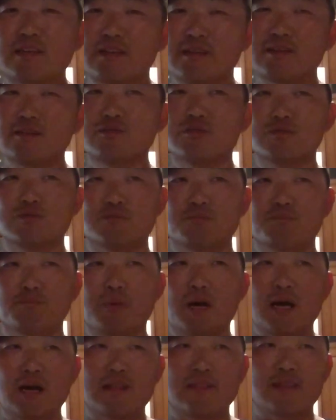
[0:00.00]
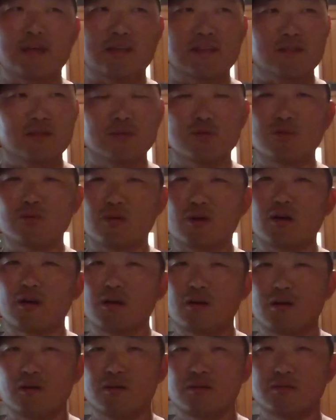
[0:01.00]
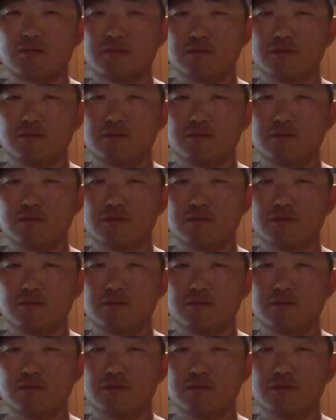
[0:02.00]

killed by that little girl.